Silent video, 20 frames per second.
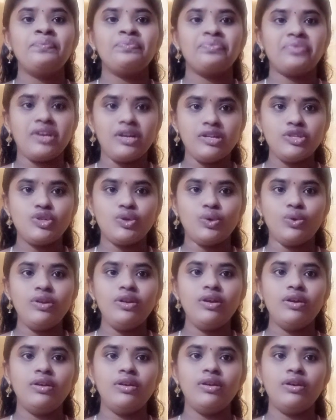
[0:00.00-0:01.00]
control.
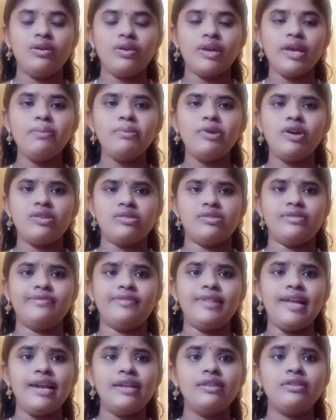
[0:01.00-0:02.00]
Okay, because of that